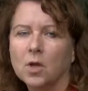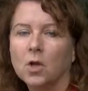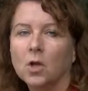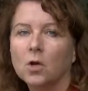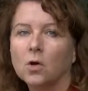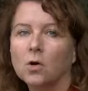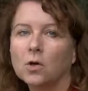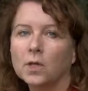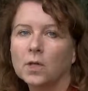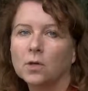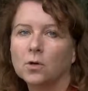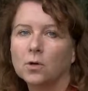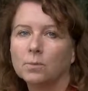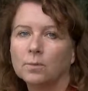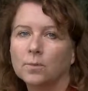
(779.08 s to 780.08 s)
Locking
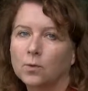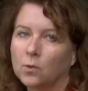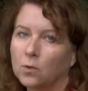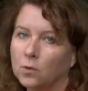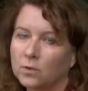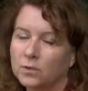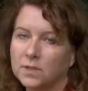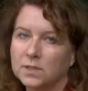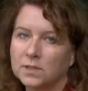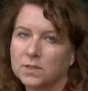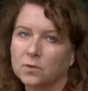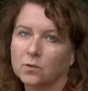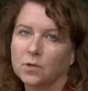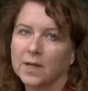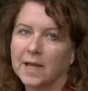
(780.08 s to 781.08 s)
up all this
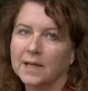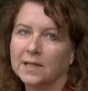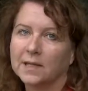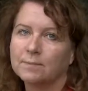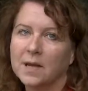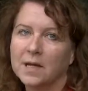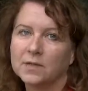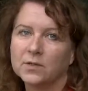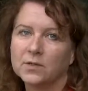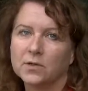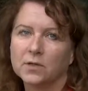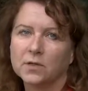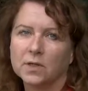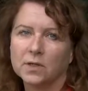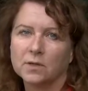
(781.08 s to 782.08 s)
organic
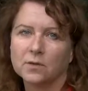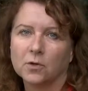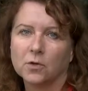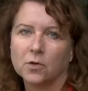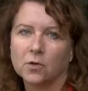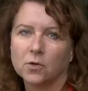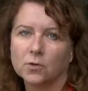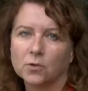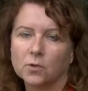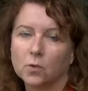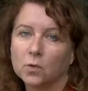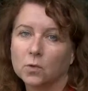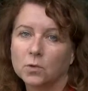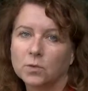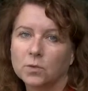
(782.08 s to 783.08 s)
matter in the earth
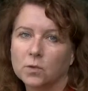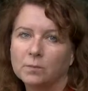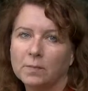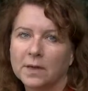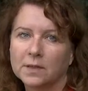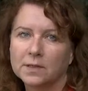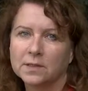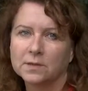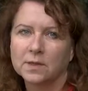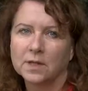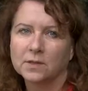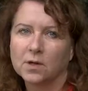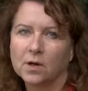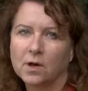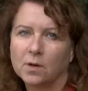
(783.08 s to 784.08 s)
also meant
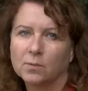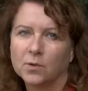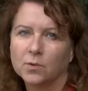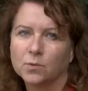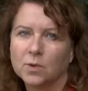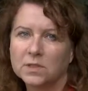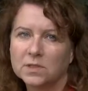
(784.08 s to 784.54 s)
that carbon was